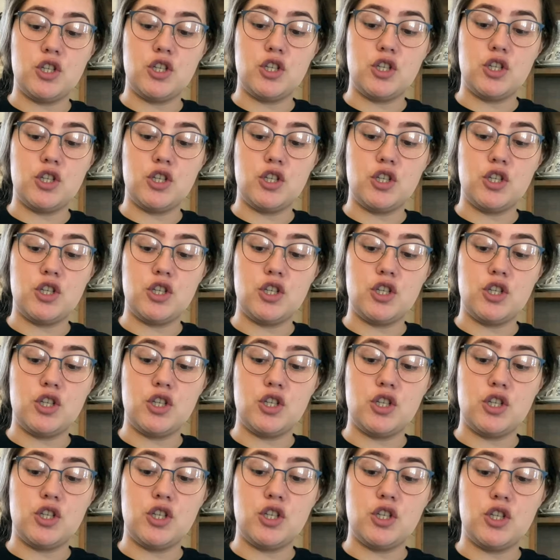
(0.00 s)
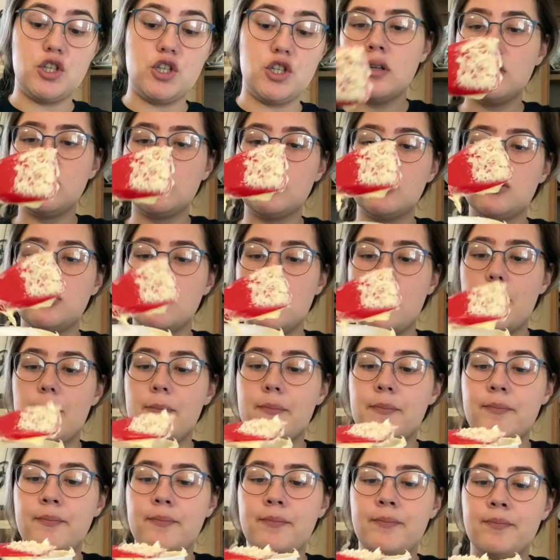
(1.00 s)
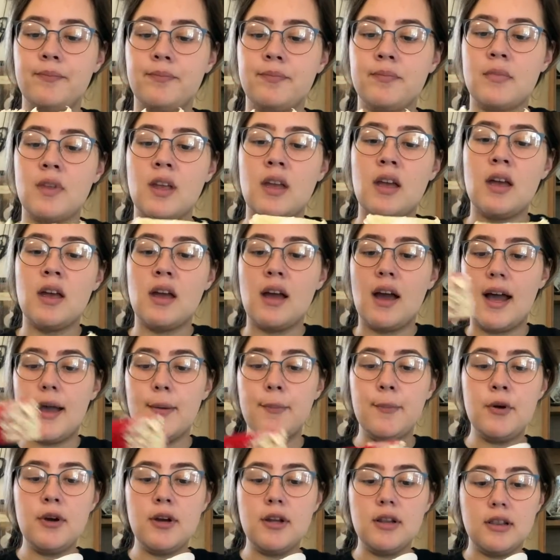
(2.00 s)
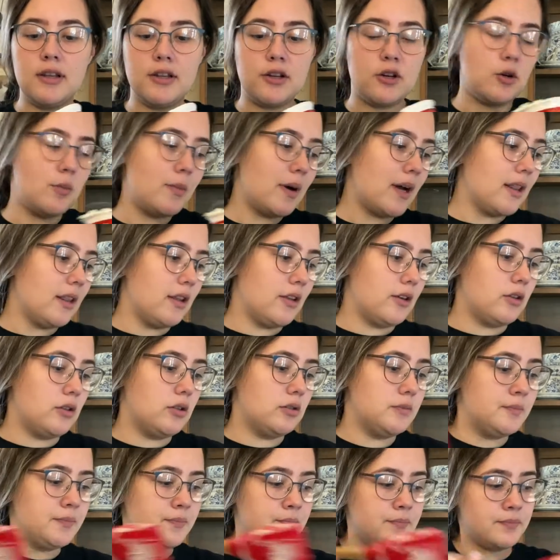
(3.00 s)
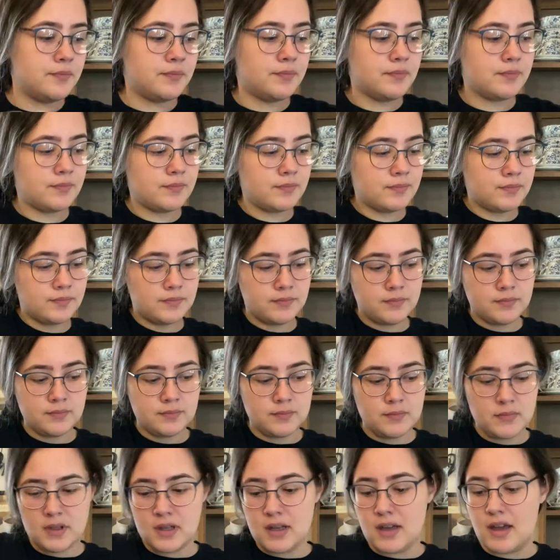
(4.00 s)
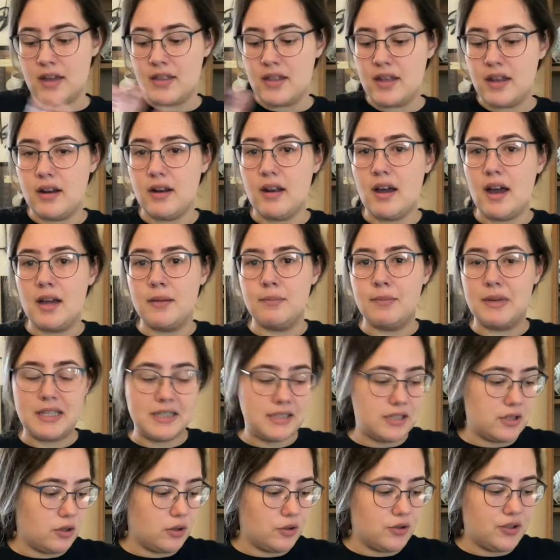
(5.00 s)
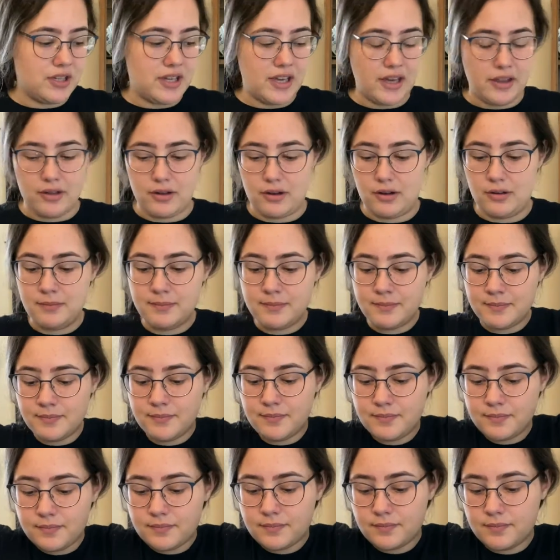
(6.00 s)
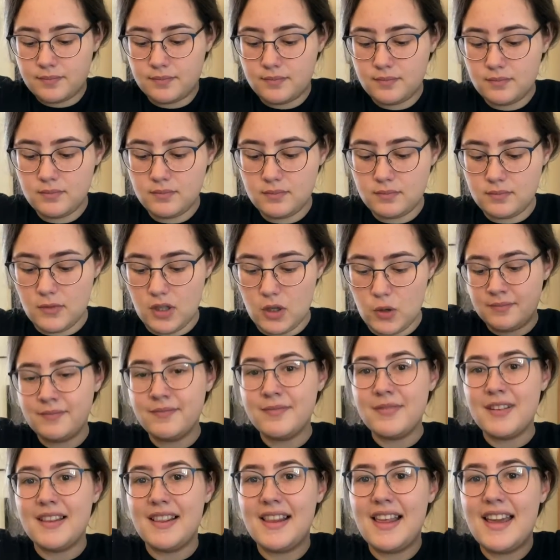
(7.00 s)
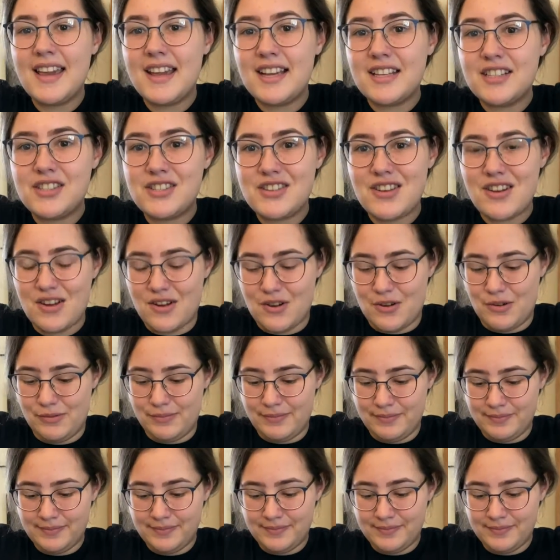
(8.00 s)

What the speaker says: too much icing. So I put little by little, and then I mix it all together, like so.